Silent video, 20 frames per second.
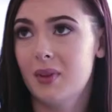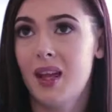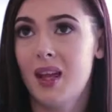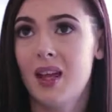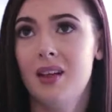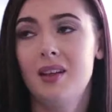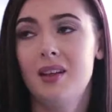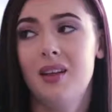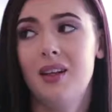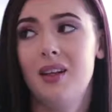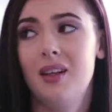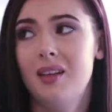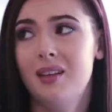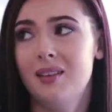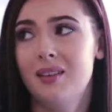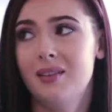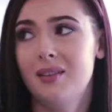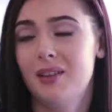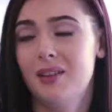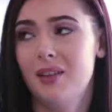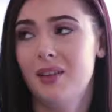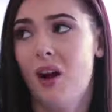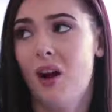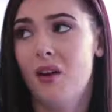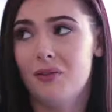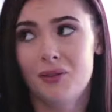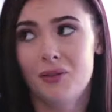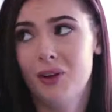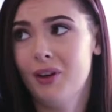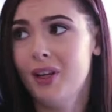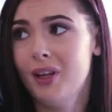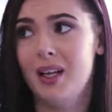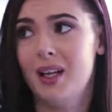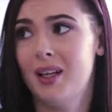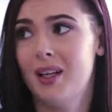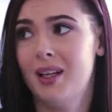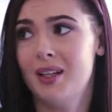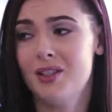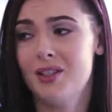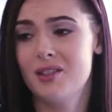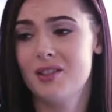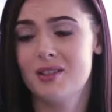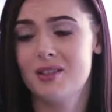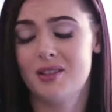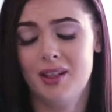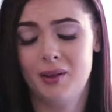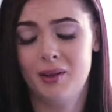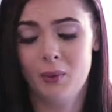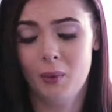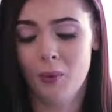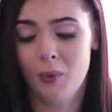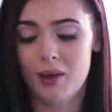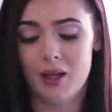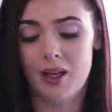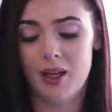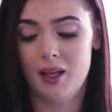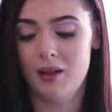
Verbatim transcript: Then he got flirty and I just ignored